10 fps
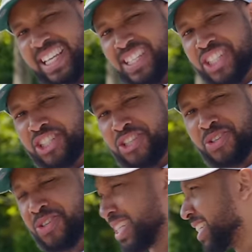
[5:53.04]
Easy to
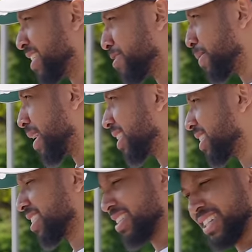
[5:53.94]
use, easy to
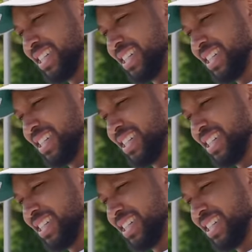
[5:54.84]
park.